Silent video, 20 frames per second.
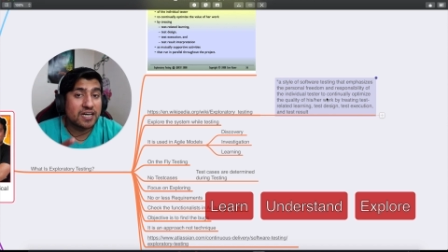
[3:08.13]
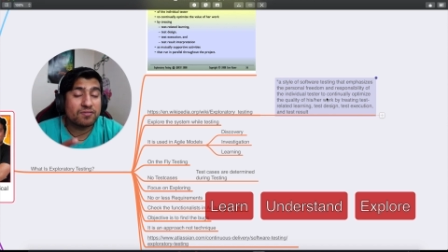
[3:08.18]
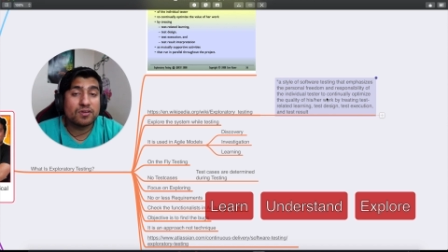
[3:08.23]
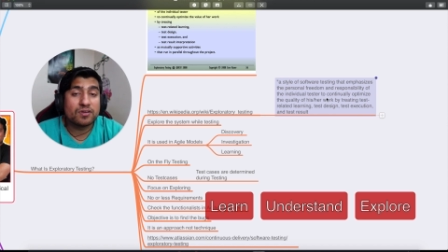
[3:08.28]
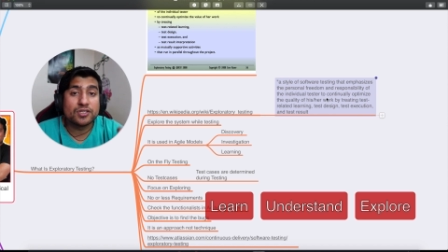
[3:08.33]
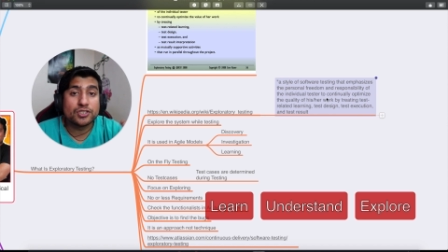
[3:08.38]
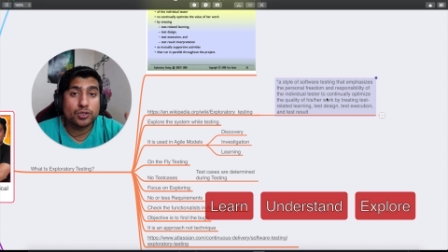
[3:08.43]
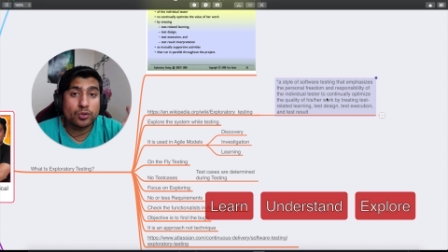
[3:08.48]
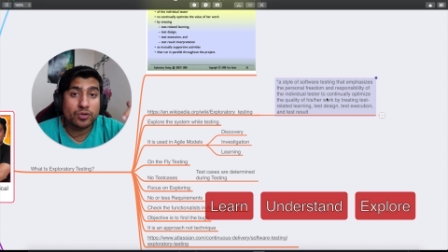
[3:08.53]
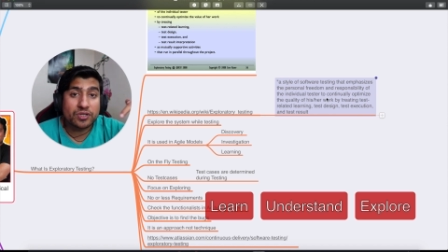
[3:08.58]
we will
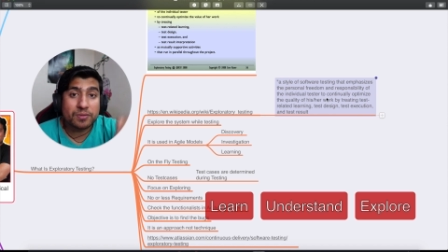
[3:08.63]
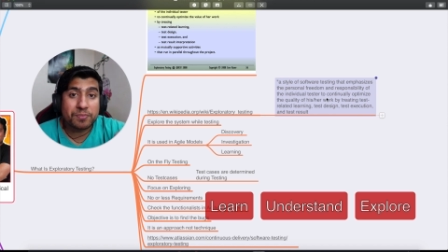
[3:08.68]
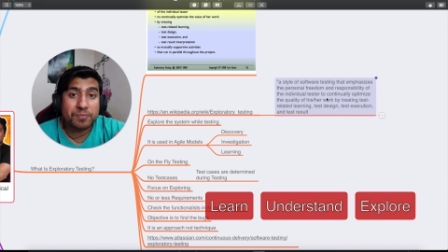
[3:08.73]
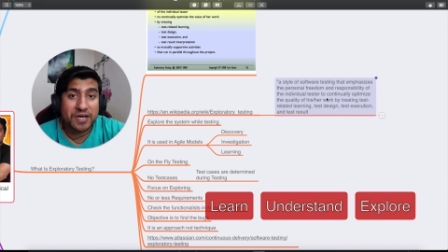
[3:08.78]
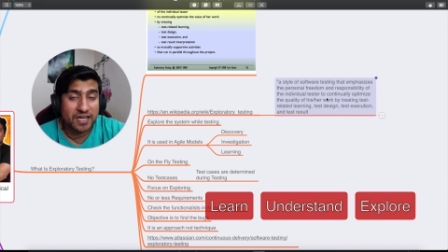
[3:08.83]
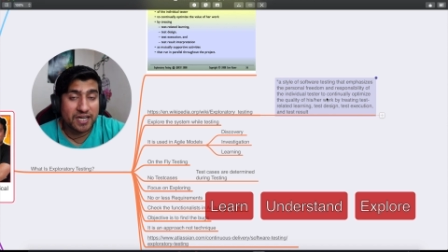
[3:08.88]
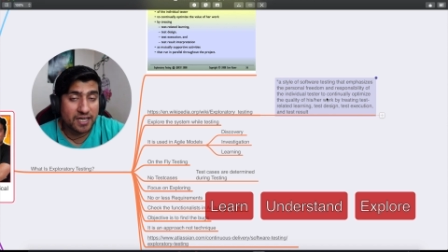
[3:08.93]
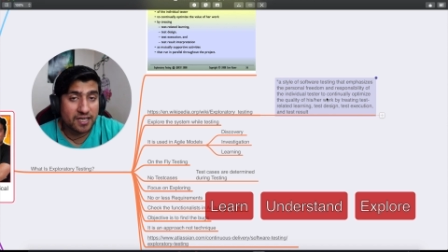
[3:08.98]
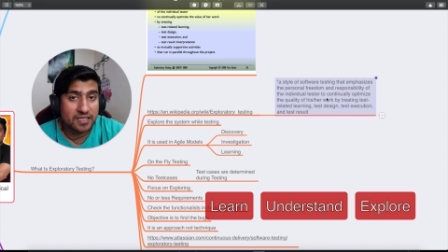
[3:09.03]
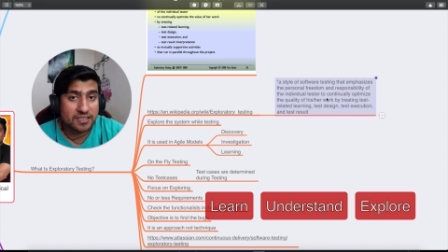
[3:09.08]
show in the
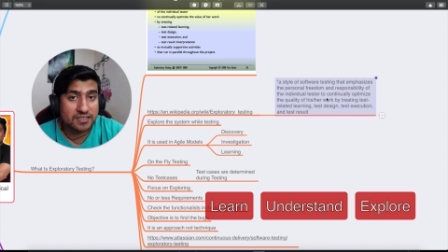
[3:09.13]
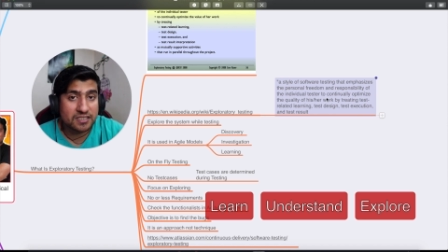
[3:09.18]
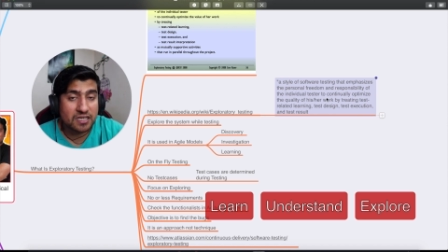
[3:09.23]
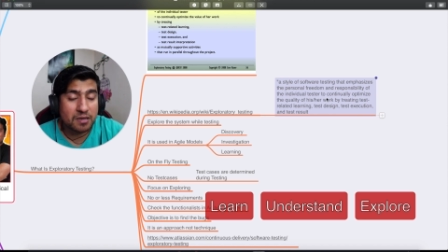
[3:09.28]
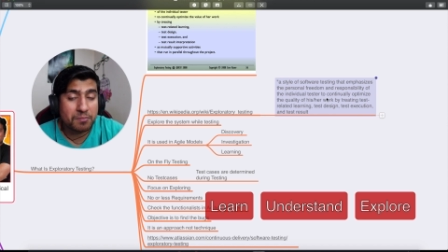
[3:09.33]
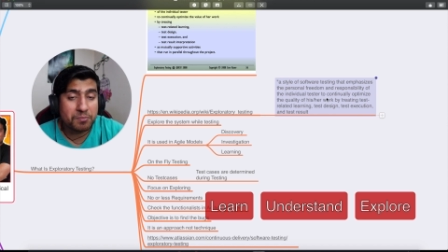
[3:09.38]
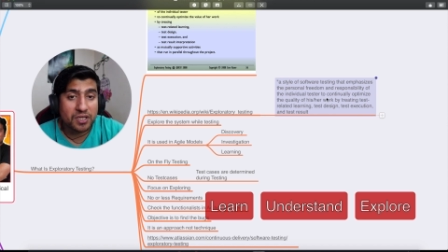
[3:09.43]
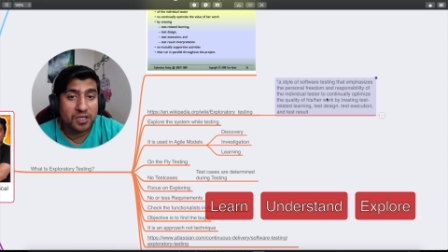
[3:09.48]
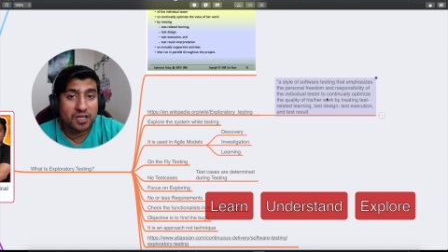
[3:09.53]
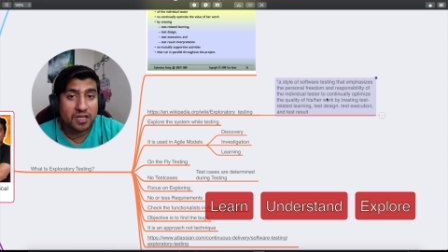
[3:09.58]
practical
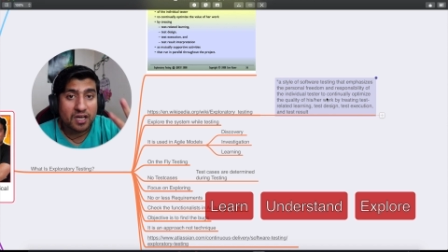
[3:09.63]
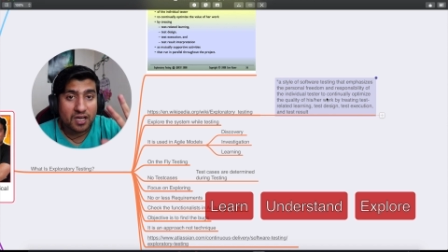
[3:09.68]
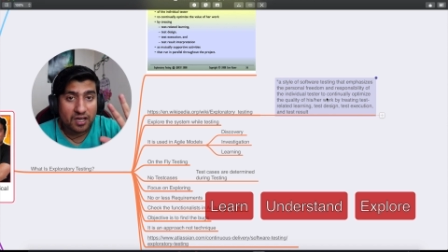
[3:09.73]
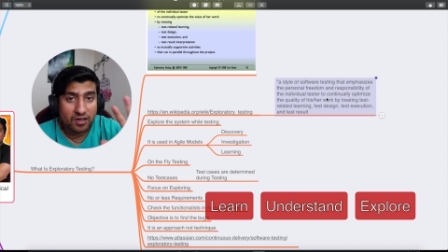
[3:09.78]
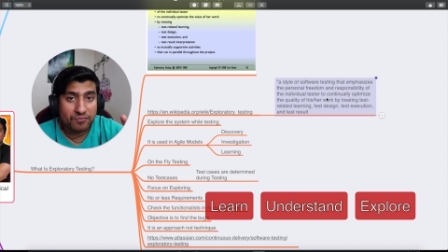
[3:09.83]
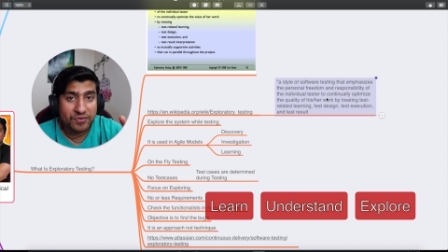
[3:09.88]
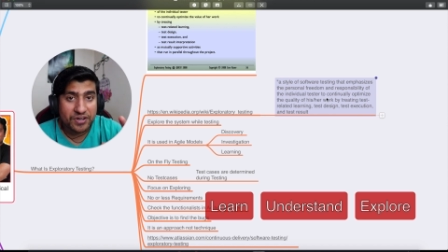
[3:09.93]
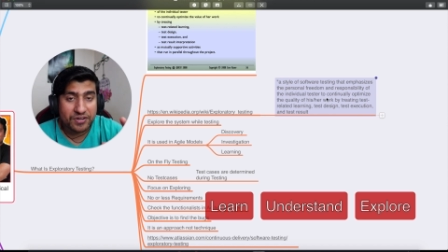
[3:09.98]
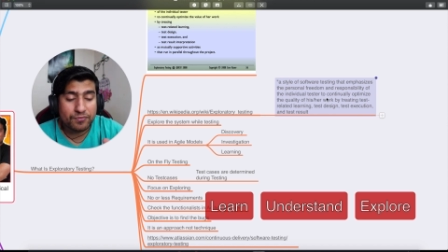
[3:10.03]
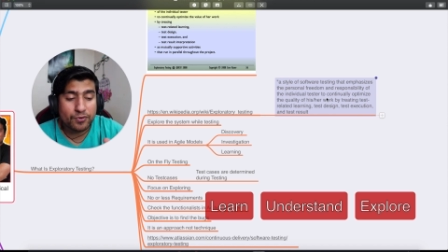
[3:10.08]
example,
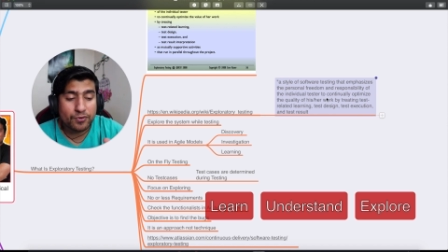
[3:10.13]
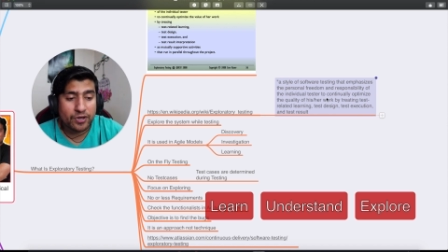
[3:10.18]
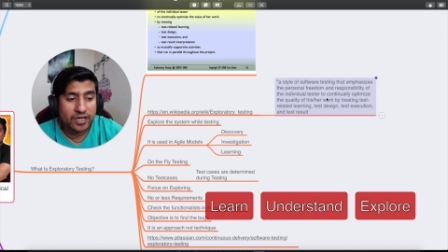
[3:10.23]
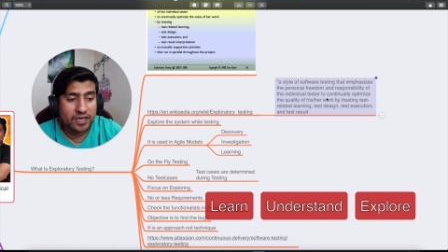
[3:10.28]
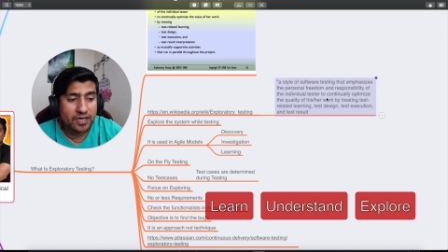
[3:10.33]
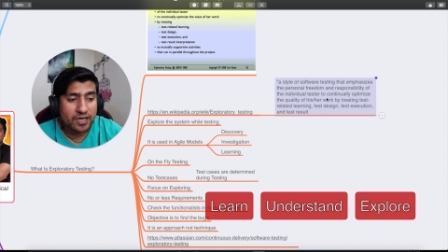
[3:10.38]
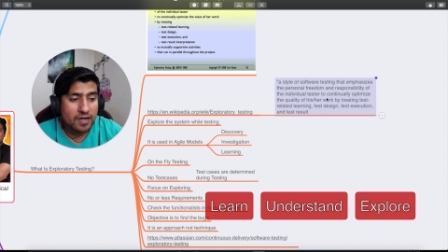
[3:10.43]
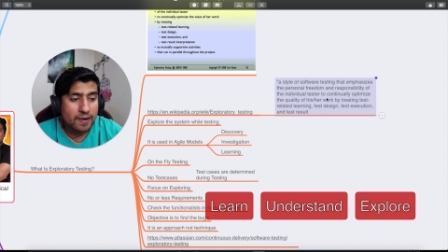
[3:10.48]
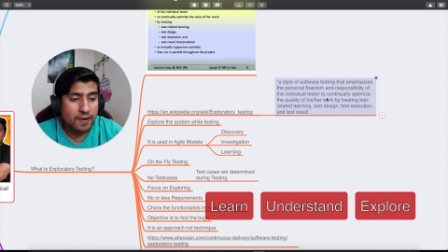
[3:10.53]
wait for it,